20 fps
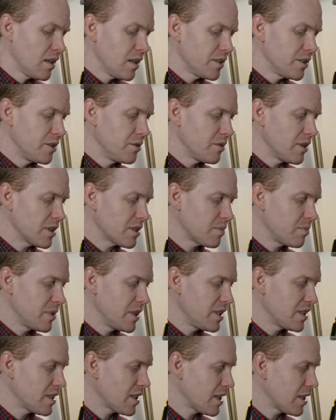U S
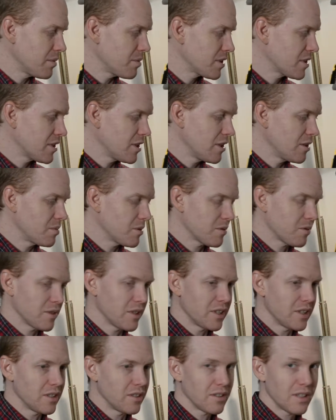B type scopes where
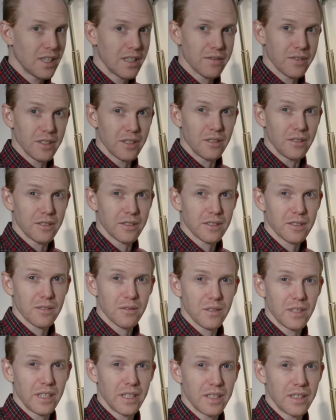you don't have the whole
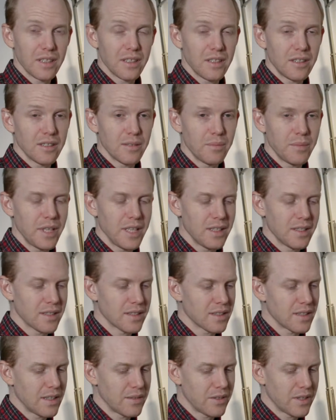screen and all the buttons
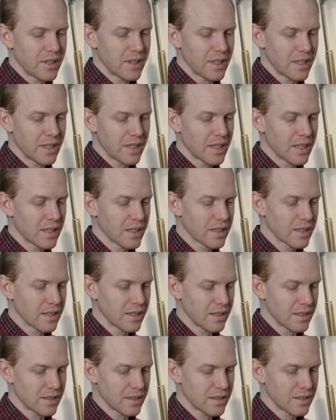and everything,
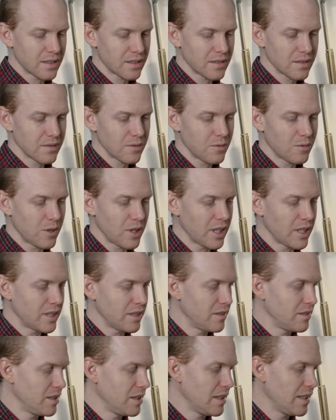because why do
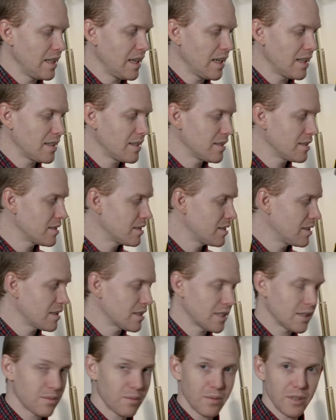you need that? It just
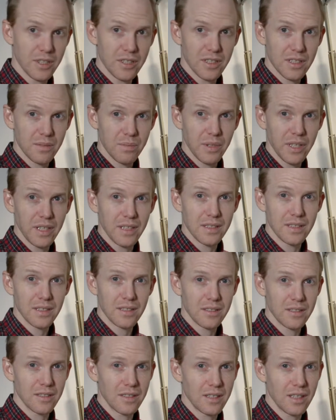takes up a bunch of space. It
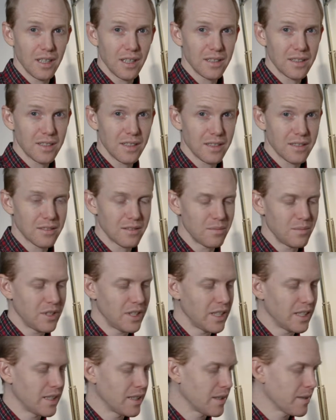should cost extra
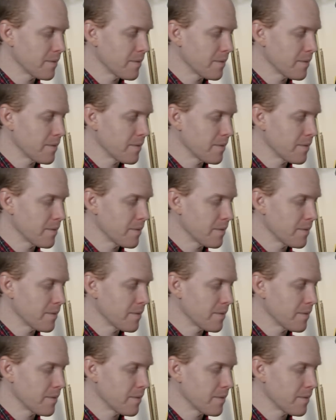money.